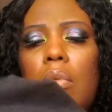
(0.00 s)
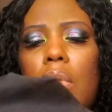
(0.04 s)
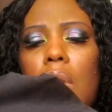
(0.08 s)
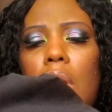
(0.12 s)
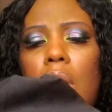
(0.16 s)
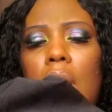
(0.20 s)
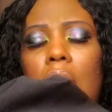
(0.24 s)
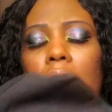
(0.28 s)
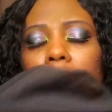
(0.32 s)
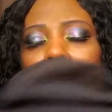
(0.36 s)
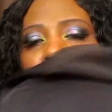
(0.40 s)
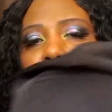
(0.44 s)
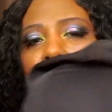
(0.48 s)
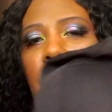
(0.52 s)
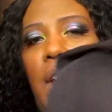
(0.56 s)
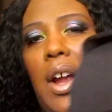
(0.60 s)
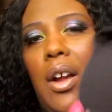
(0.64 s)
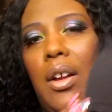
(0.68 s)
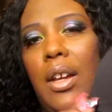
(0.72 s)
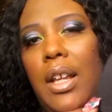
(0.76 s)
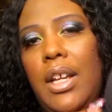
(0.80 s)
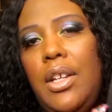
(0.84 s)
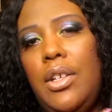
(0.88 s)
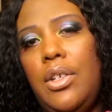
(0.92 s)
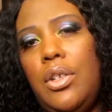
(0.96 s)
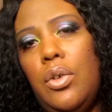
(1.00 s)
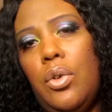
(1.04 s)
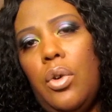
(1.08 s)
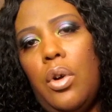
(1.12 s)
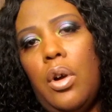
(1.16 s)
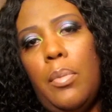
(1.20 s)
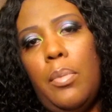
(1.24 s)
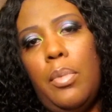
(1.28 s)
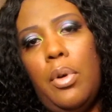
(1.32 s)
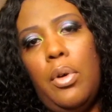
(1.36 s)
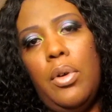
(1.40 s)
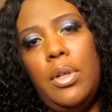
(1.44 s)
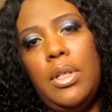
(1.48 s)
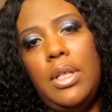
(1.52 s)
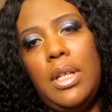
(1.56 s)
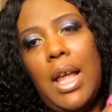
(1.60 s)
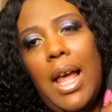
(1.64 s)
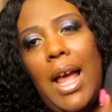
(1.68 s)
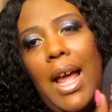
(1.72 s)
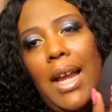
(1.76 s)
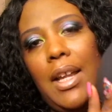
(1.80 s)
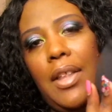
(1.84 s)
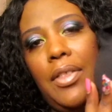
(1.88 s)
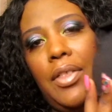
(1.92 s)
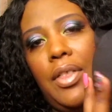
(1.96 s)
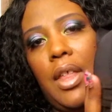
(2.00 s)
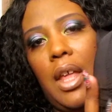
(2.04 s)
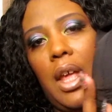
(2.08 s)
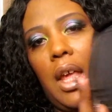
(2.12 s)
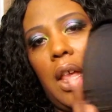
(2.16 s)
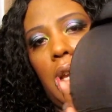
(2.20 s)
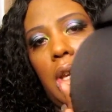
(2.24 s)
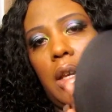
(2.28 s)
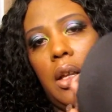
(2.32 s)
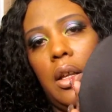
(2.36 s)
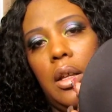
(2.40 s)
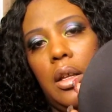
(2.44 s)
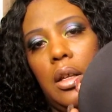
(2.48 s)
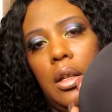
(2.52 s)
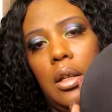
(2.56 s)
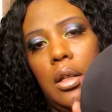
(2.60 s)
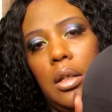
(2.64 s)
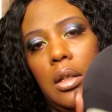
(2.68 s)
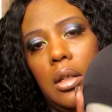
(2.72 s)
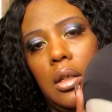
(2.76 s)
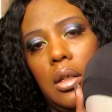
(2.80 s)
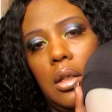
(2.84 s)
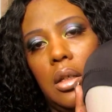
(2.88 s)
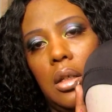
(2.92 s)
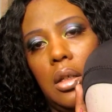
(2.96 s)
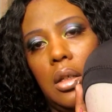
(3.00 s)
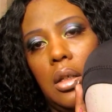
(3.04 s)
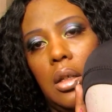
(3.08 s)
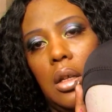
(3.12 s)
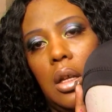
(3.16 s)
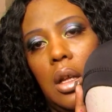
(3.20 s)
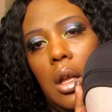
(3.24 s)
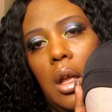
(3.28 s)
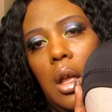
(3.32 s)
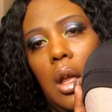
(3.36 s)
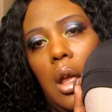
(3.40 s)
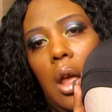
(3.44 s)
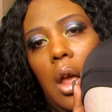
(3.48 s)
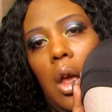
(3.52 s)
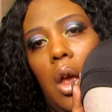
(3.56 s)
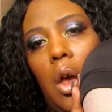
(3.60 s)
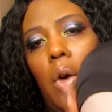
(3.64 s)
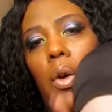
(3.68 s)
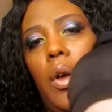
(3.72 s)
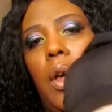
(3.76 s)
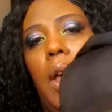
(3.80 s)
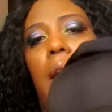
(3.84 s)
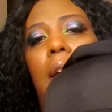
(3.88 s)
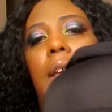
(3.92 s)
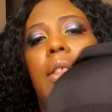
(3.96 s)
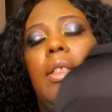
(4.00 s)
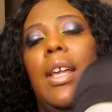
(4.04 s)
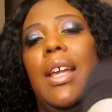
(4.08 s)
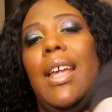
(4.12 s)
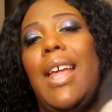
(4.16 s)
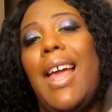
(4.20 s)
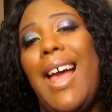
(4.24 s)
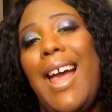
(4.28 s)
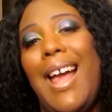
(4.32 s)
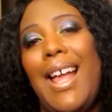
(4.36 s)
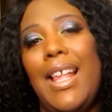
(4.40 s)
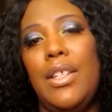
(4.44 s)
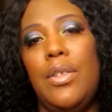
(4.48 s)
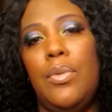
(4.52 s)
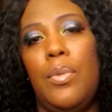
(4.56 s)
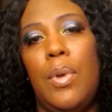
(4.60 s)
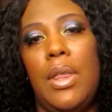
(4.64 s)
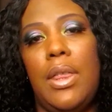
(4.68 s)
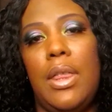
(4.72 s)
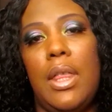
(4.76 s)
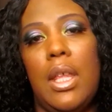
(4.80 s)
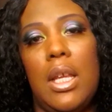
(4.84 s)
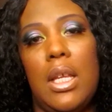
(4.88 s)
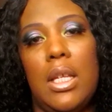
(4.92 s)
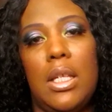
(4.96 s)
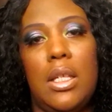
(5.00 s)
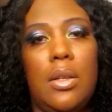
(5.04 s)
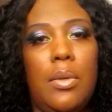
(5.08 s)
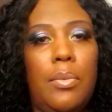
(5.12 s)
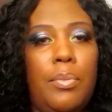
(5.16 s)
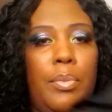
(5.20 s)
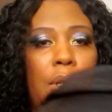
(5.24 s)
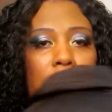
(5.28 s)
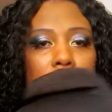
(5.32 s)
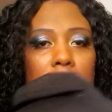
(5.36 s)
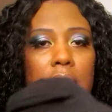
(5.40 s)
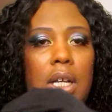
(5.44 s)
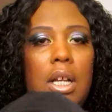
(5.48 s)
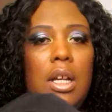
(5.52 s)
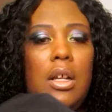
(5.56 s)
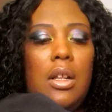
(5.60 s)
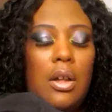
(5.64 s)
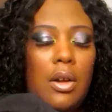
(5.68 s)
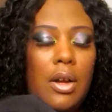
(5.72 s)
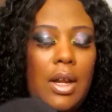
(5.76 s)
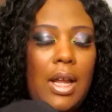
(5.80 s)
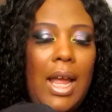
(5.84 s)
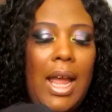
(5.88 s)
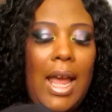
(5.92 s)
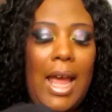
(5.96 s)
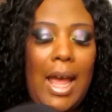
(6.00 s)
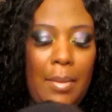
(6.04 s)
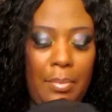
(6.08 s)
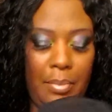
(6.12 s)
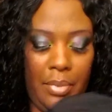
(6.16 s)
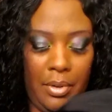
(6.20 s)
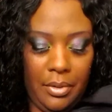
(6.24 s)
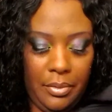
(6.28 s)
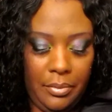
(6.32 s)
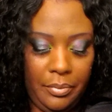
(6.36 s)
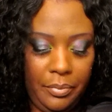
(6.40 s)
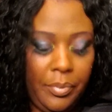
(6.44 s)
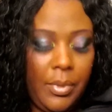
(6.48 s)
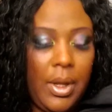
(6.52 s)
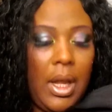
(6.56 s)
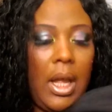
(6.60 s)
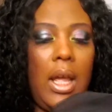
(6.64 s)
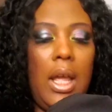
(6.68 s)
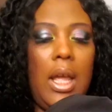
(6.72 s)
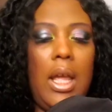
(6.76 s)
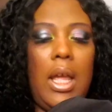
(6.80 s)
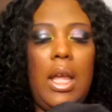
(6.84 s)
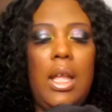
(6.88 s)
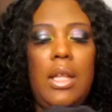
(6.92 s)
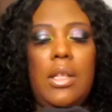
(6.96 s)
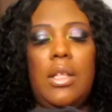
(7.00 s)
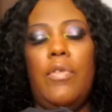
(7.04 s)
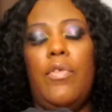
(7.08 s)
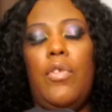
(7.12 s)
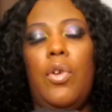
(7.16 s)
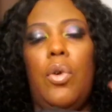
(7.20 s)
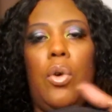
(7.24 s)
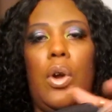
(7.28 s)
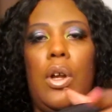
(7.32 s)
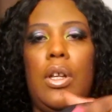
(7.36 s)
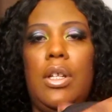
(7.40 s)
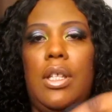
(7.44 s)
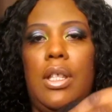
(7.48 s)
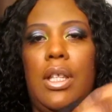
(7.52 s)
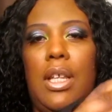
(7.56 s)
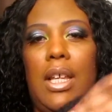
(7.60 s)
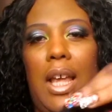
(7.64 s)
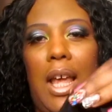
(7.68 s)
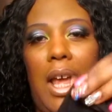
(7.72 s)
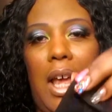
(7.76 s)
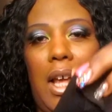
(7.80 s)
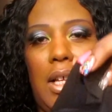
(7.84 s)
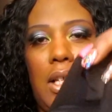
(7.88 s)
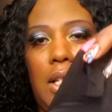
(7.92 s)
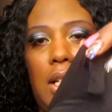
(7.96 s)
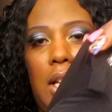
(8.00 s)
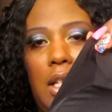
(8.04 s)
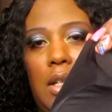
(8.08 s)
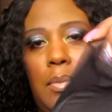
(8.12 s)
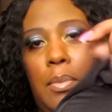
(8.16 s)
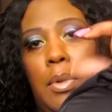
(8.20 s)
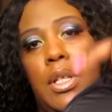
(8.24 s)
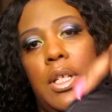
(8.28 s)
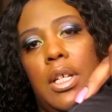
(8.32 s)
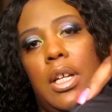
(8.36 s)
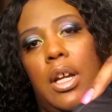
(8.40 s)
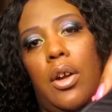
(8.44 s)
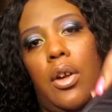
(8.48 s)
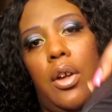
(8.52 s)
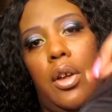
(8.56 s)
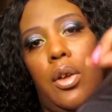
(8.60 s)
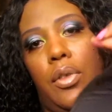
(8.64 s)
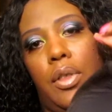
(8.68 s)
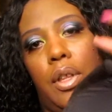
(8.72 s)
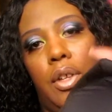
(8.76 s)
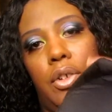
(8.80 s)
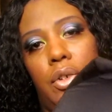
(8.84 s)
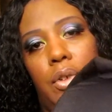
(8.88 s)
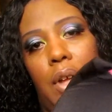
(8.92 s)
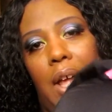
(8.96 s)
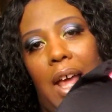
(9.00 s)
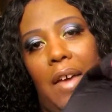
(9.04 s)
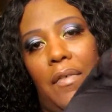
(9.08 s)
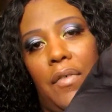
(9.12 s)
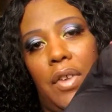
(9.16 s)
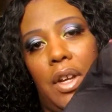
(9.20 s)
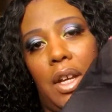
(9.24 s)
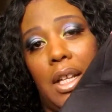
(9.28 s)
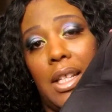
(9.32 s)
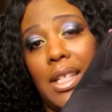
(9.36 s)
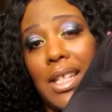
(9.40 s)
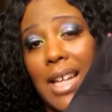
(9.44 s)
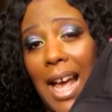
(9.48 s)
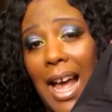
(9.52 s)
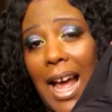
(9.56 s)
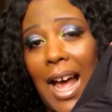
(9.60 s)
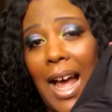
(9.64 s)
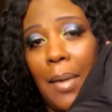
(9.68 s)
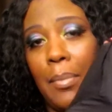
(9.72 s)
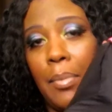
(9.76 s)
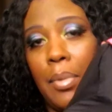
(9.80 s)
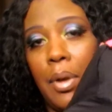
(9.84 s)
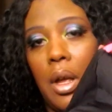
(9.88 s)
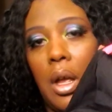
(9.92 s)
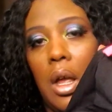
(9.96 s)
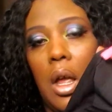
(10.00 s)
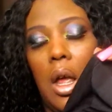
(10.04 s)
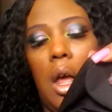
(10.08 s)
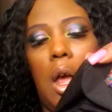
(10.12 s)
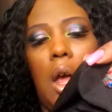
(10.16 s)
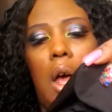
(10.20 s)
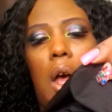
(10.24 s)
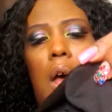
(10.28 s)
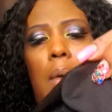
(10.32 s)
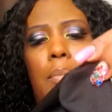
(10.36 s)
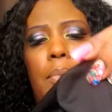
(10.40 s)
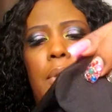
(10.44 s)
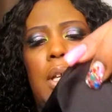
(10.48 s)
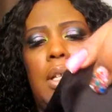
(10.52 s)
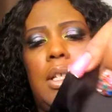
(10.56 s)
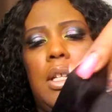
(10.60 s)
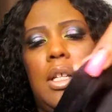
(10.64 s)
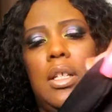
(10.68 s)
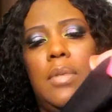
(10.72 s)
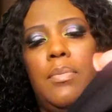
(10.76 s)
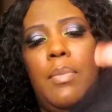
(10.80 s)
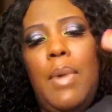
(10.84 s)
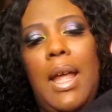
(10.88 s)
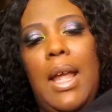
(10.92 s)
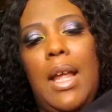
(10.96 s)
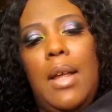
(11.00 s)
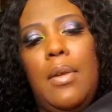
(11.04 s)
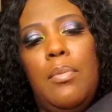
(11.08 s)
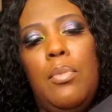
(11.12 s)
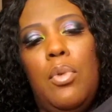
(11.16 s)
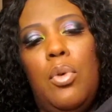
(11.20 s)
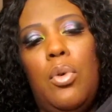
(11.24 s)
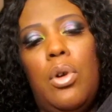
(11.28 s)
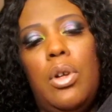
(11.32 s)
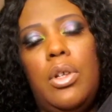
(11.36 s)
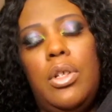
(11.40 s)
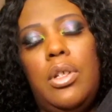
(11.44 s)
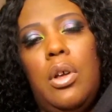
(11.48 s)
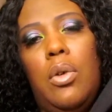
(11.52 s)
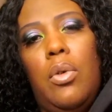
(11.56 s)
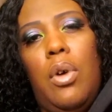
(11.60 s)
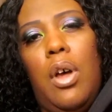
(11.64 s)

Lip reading: It's fairly durable. It's kind of thin. Okay, the cons with this particular cap is, of course, the excess material that you have in the top. This is made more so